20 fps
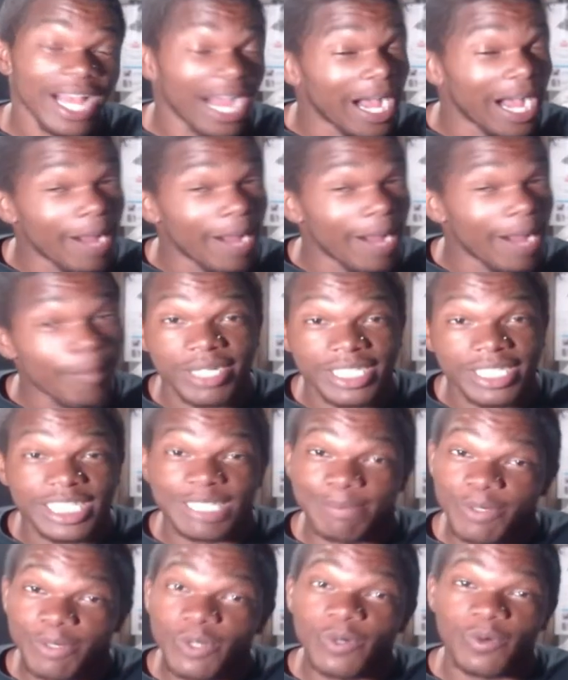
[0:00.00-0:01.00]
I'm pretty
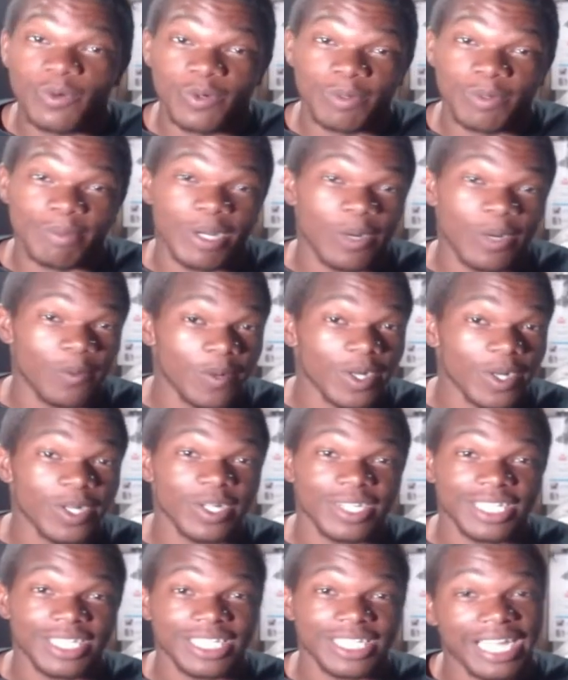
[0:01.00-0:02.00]
smooth with my
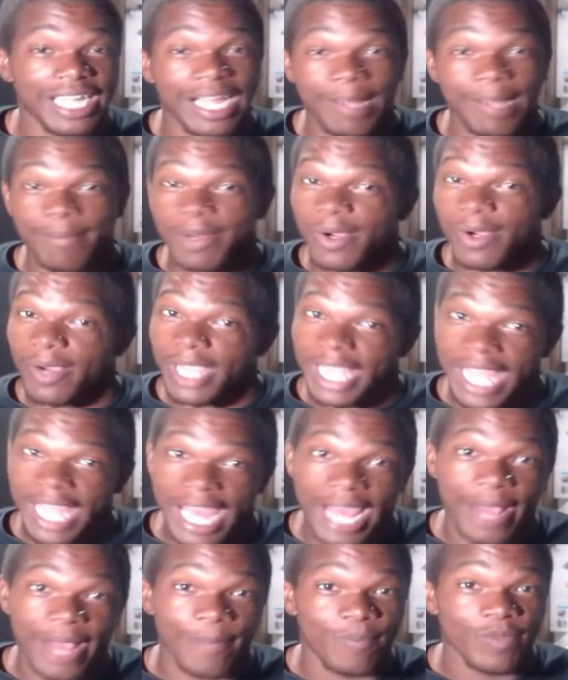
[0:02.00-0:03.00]
words, nine ball
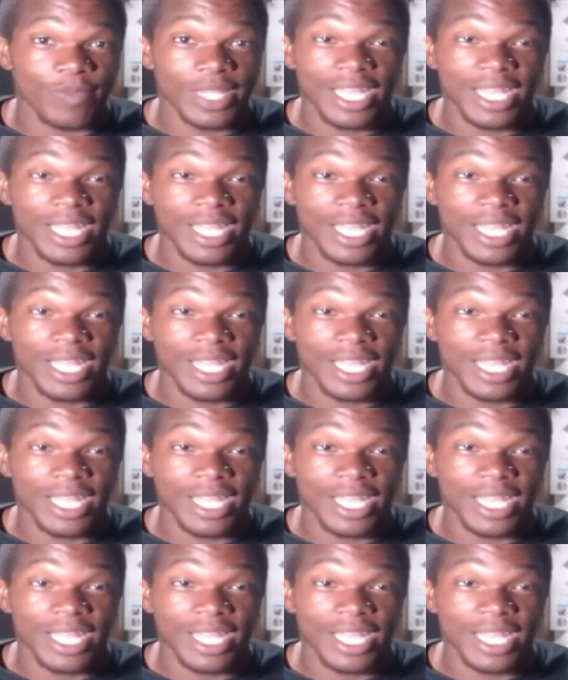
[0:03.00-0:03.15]
cap.